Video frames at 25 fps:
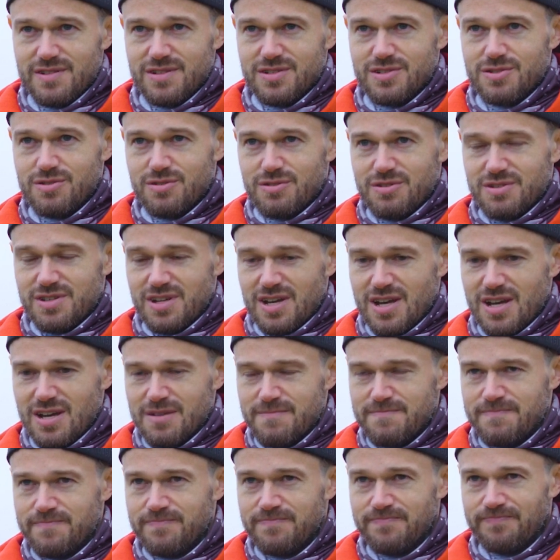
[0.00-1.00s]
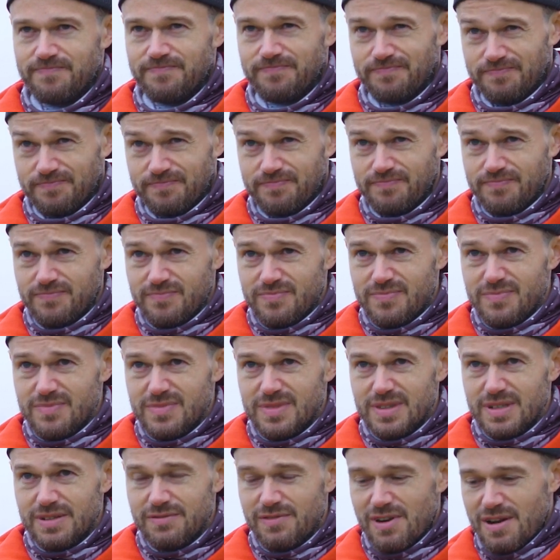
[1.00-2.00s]
short term,
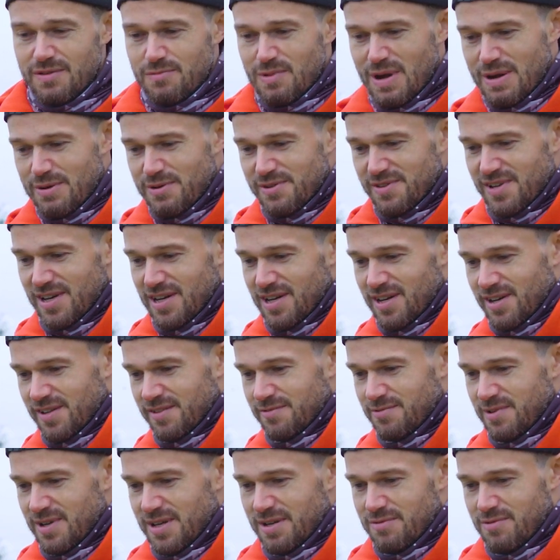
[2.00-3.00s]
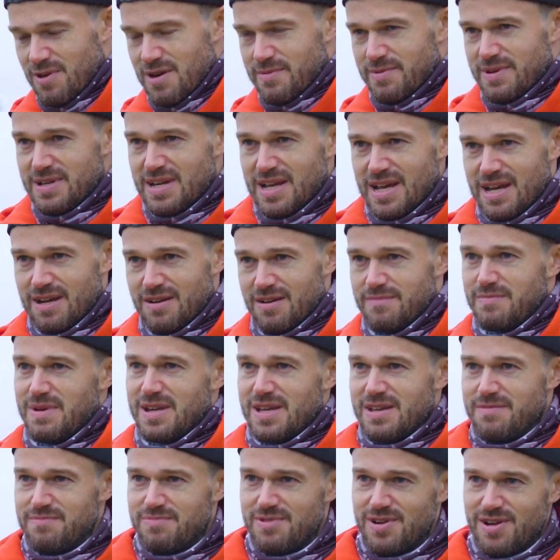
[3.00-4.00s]
like, where was I last week, where am I now? I'm
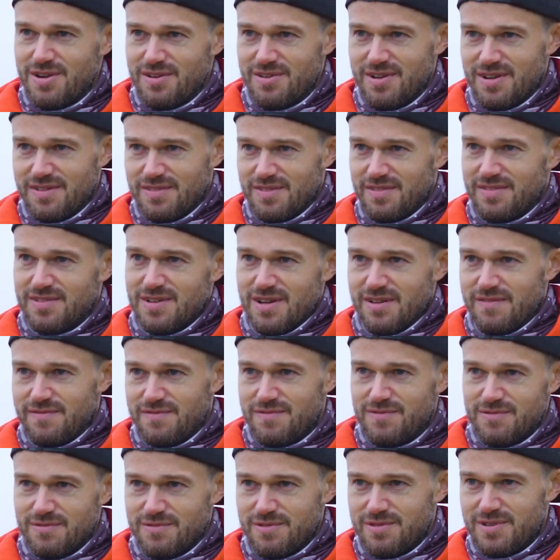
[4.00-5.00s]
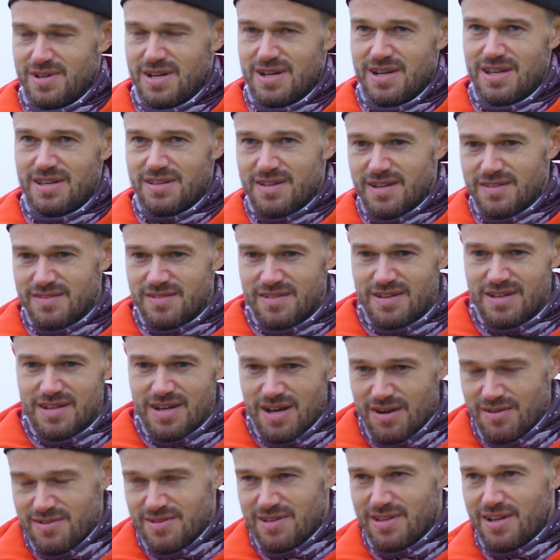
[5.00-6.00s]
making progress, it's going forward. And it does,
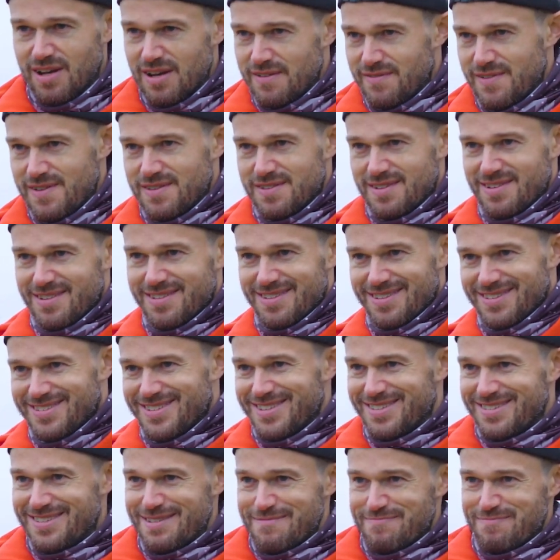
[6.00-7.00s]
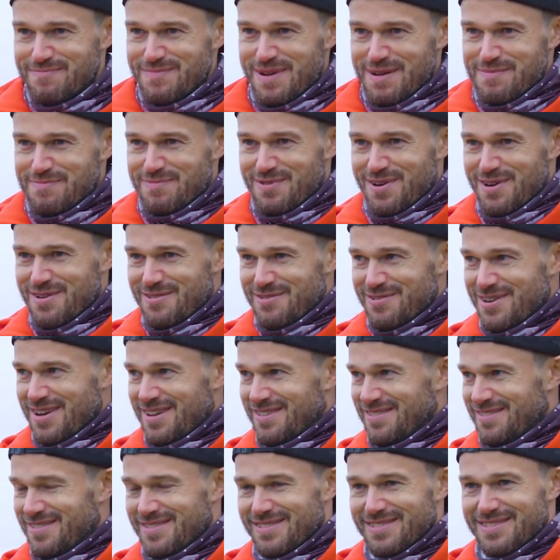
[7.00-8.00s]
life isn't just a
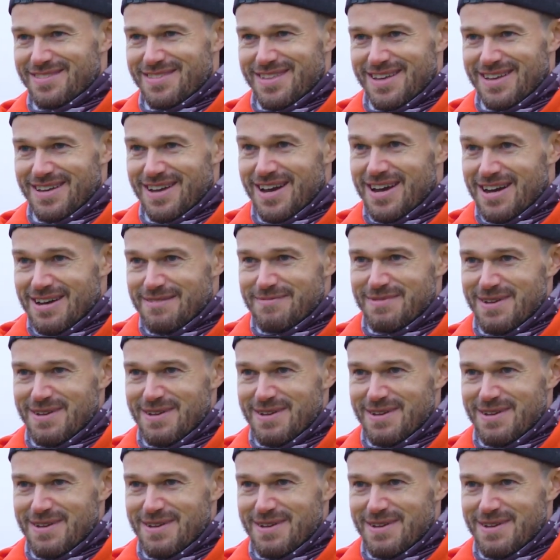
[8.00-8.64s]
progress thing up.